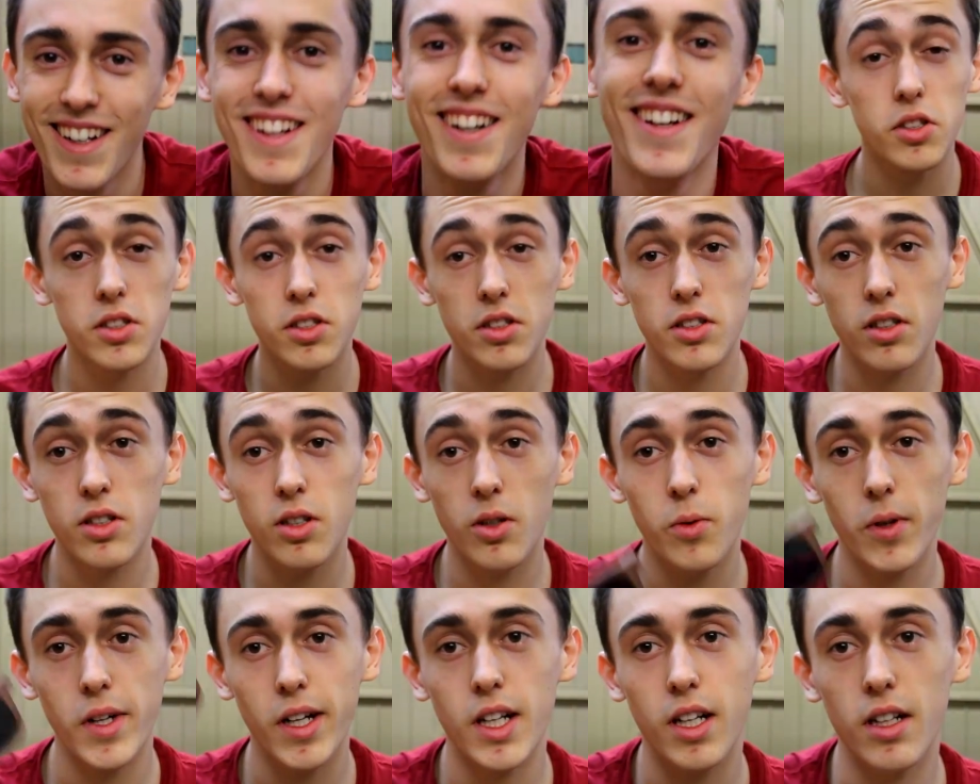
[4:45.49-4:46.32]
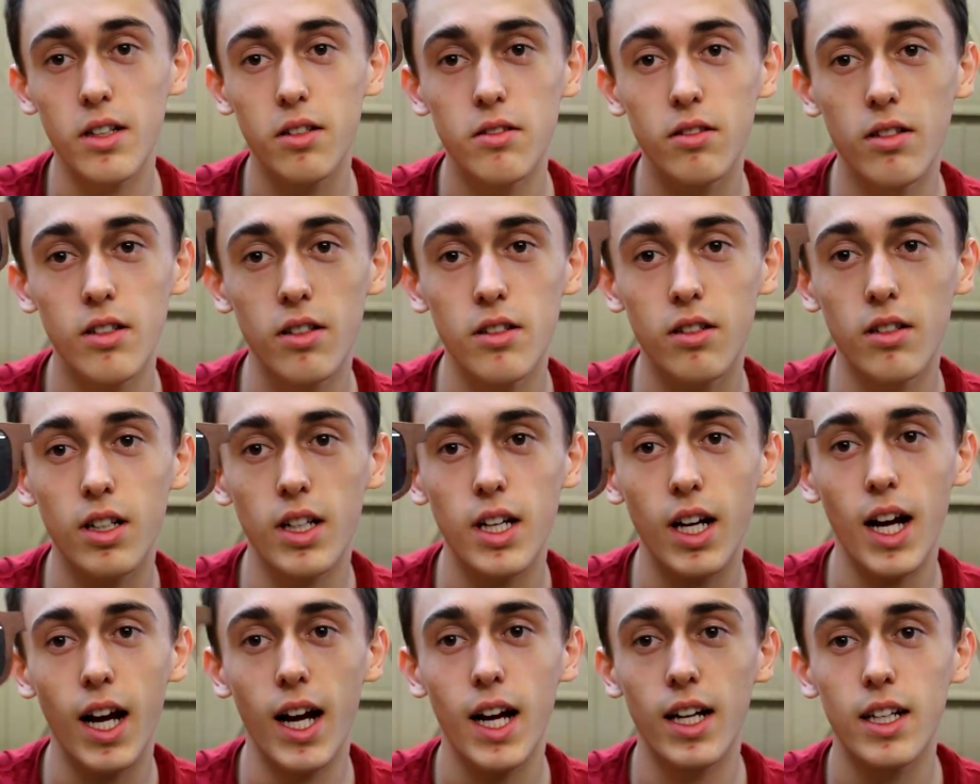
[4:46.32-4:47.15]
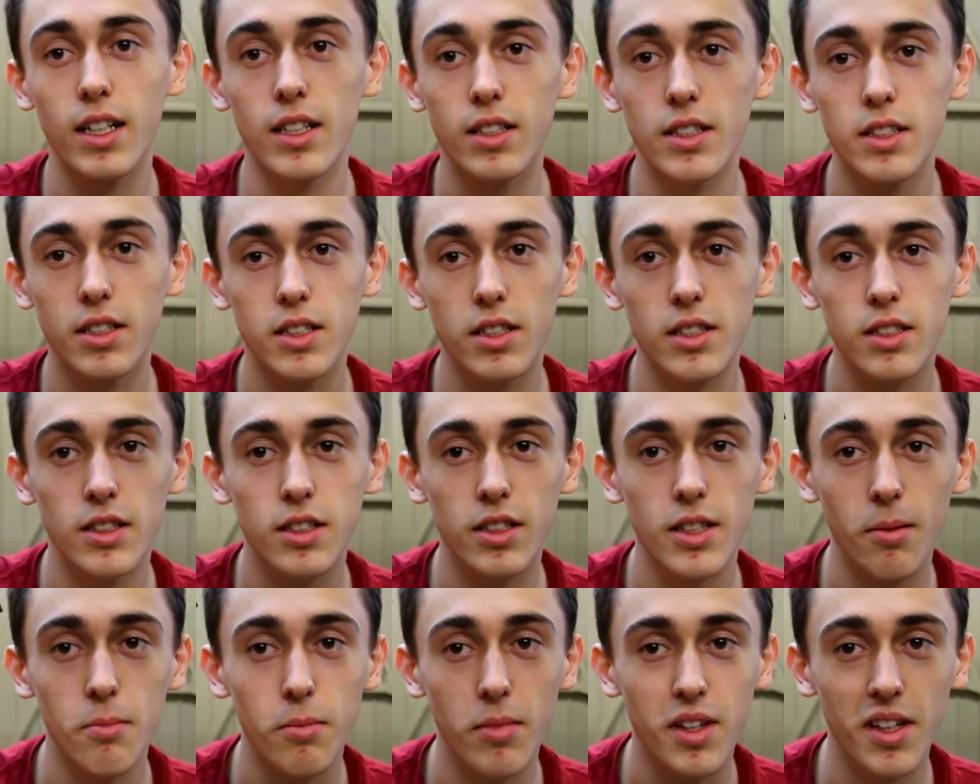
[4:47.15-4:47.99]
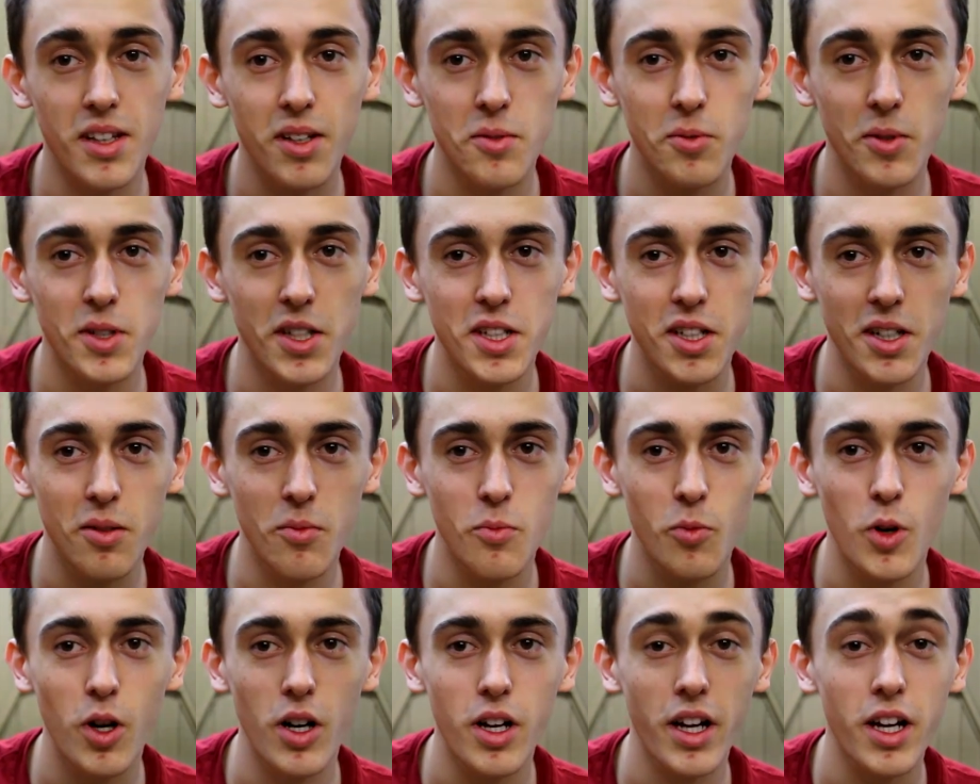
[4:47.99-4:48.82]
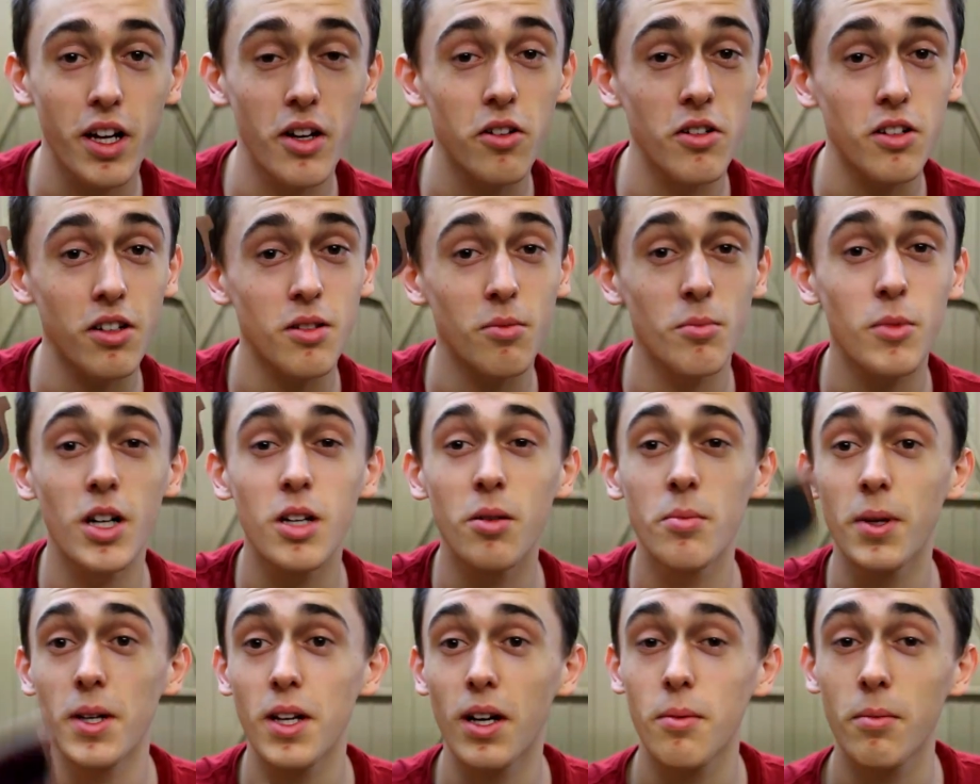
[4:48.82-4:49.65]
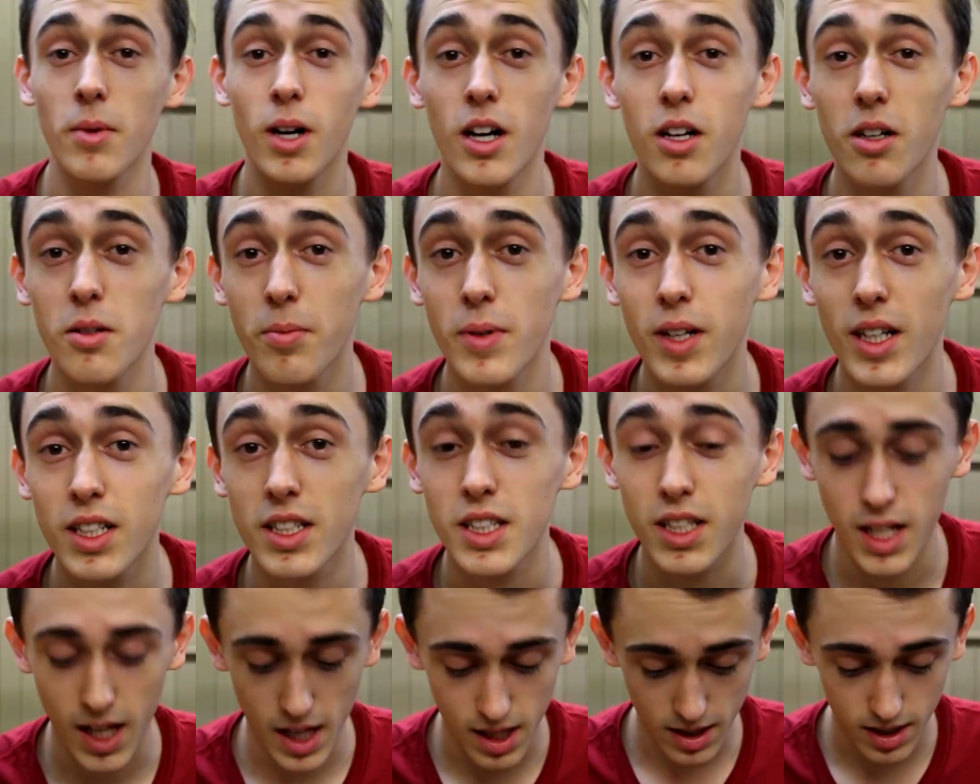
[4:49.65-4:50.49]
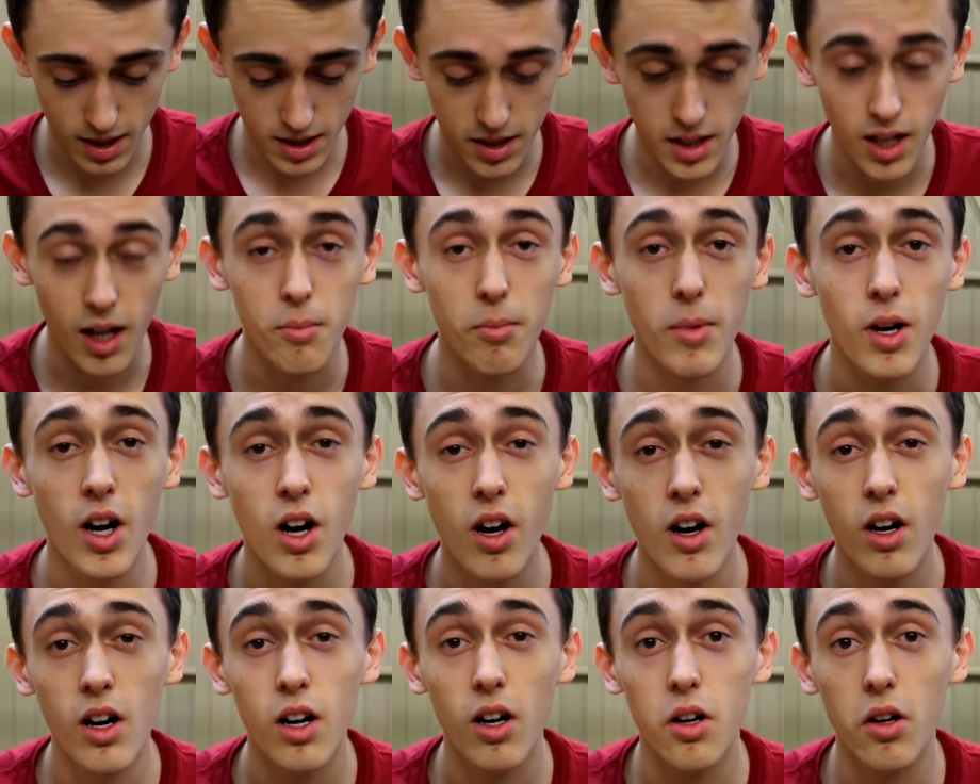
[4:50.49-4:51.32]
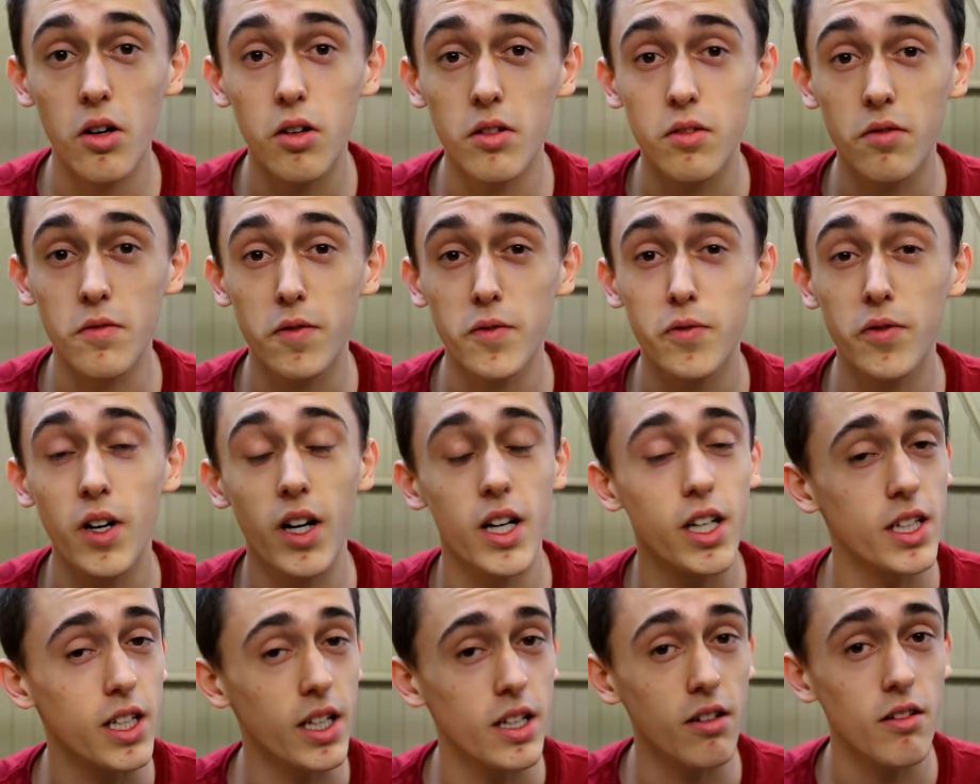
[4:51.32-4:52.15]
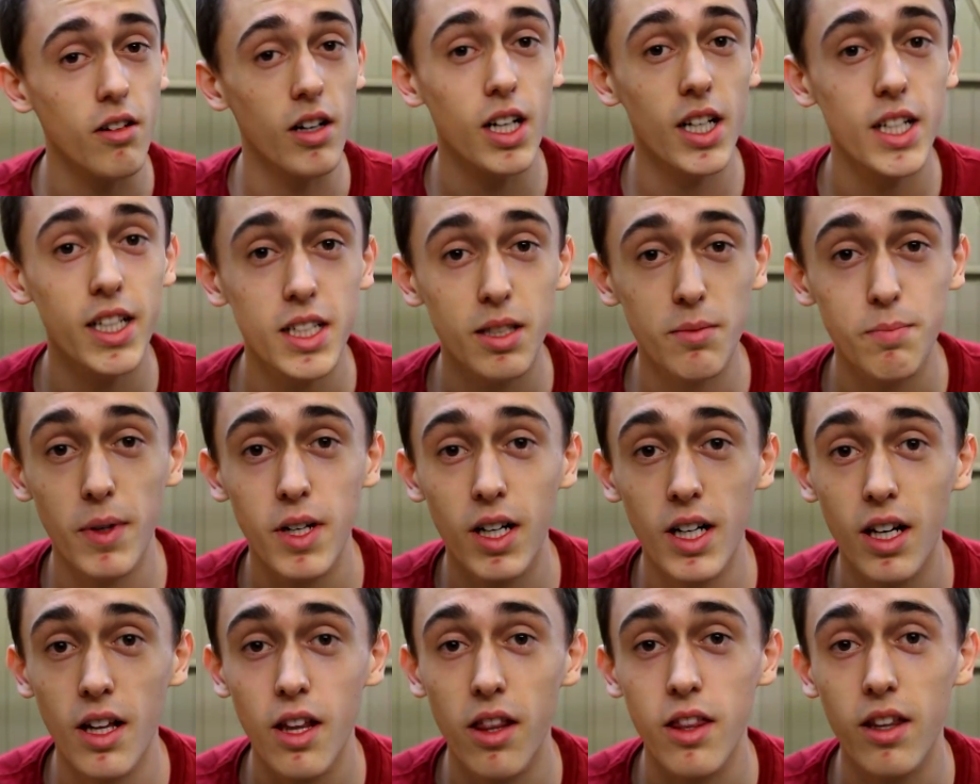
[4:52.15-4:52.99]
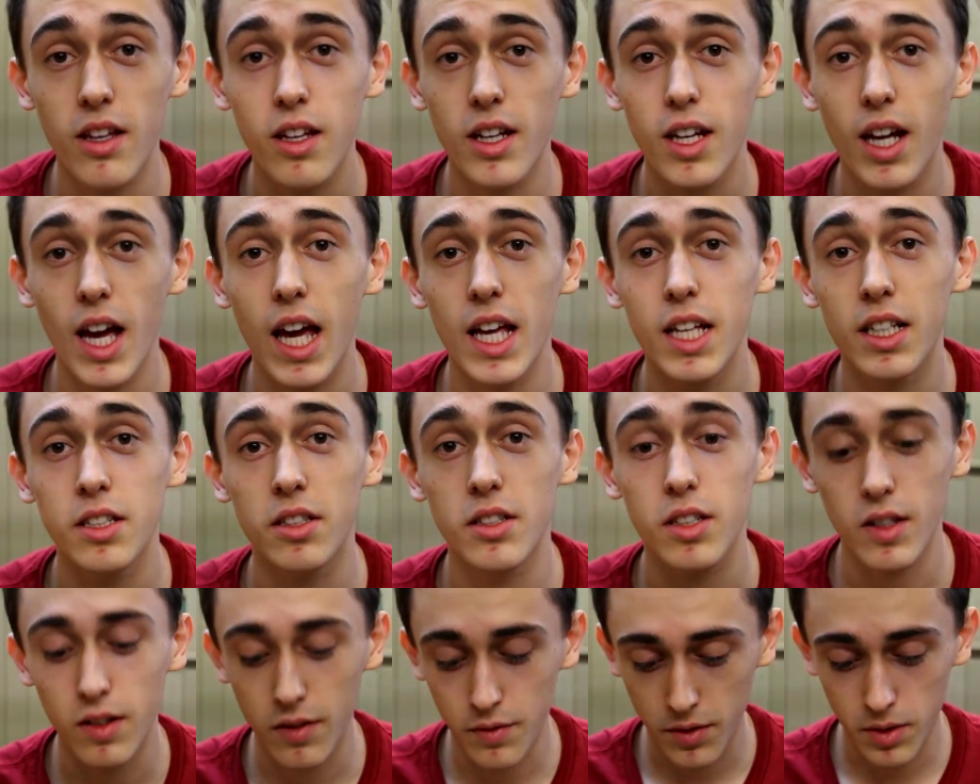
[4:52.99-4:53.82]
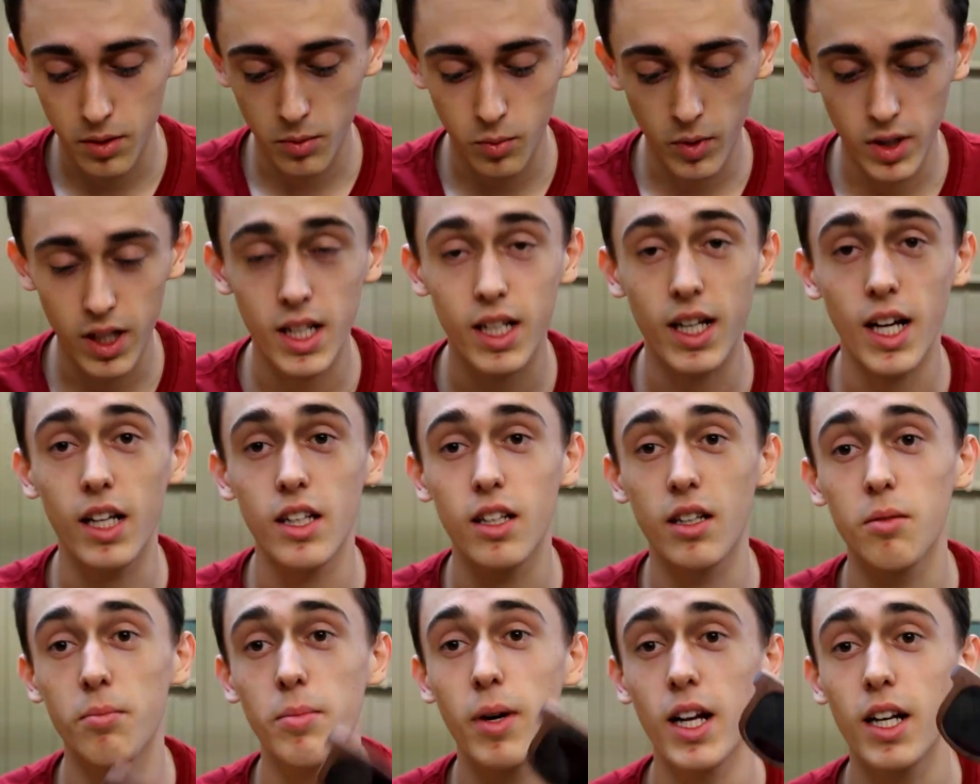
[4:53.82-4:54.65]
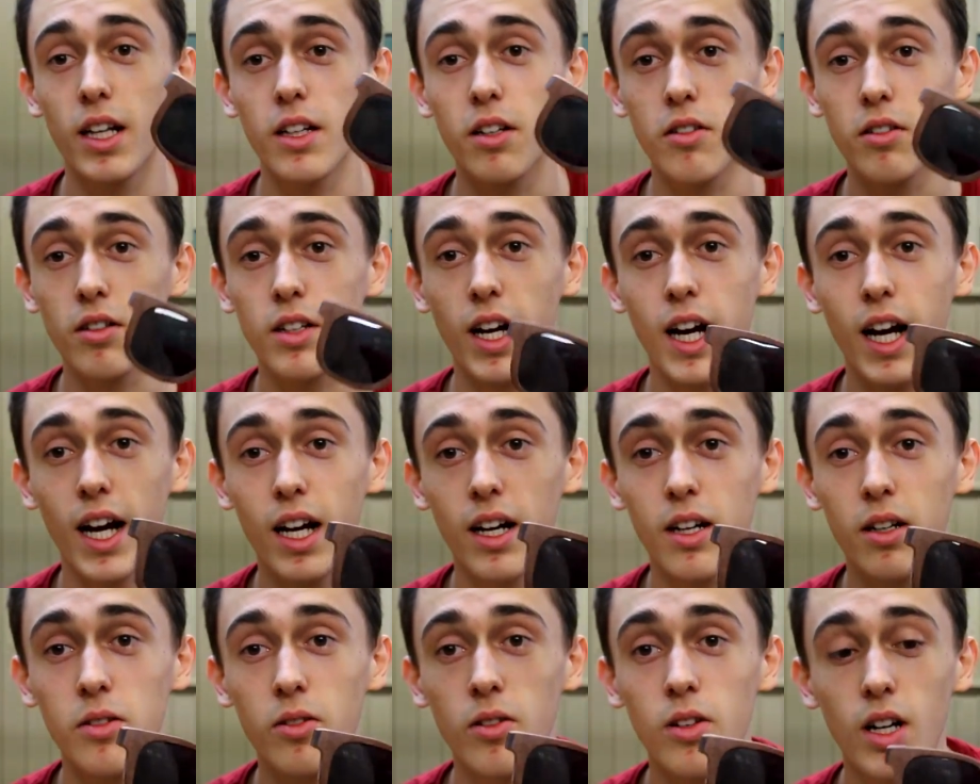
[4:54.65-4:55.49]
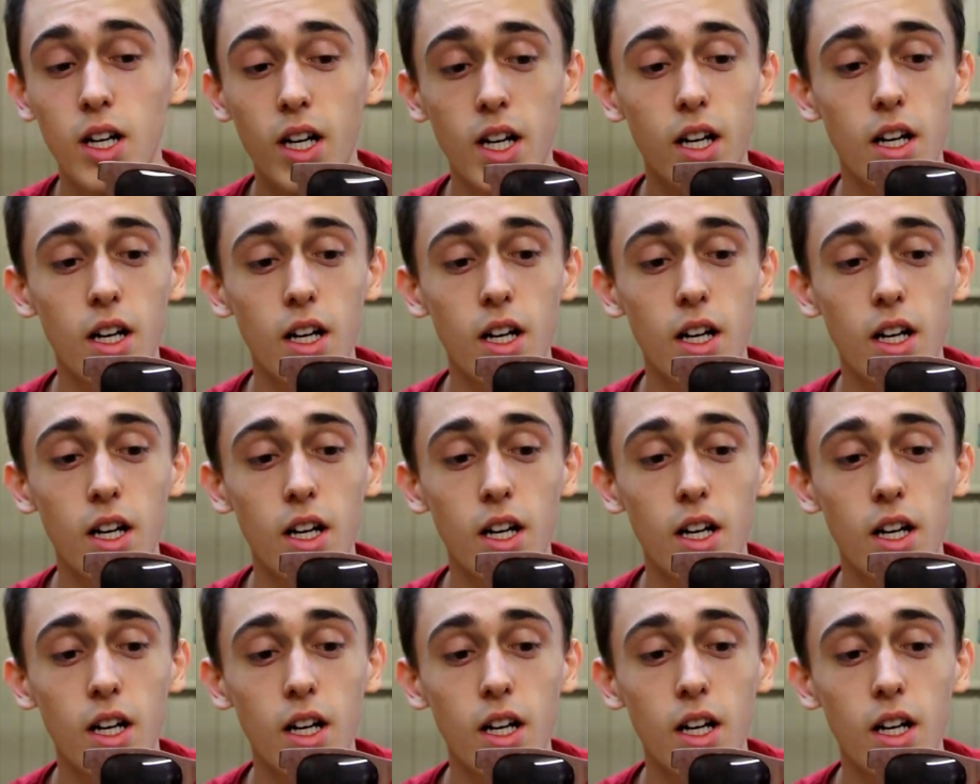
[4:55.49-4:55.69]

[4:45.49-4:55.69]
Just a quick little look at something which I'm working on at the moment. I'm hoping to get this up on Friday, or at least by the end of the weekend, depending on how